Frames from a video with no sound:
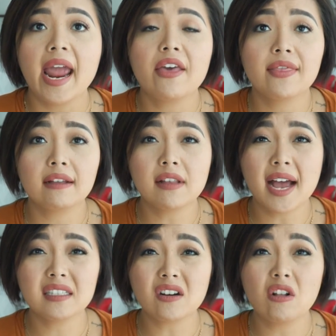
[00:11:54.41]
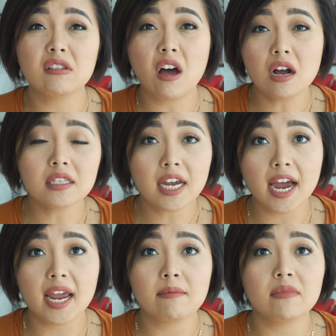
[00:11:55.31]
and they last a long
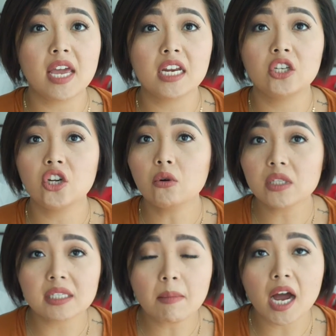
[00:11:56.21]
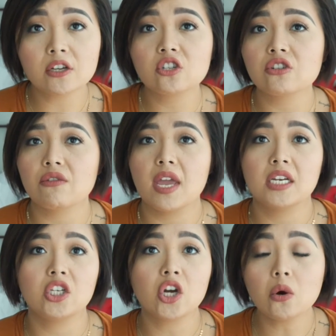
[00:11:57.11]
time. They don't smudge,
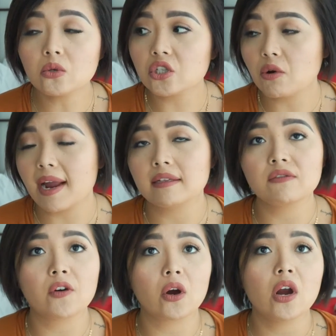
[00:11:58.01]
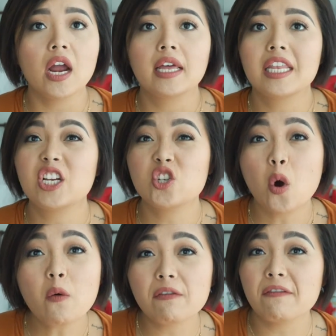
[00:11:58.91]
they don't transfer, they
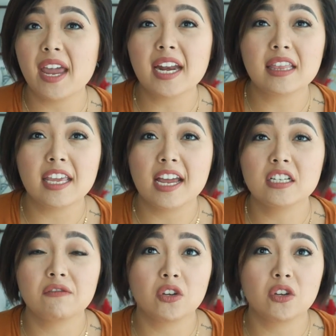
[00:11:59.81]
don't fade at the end of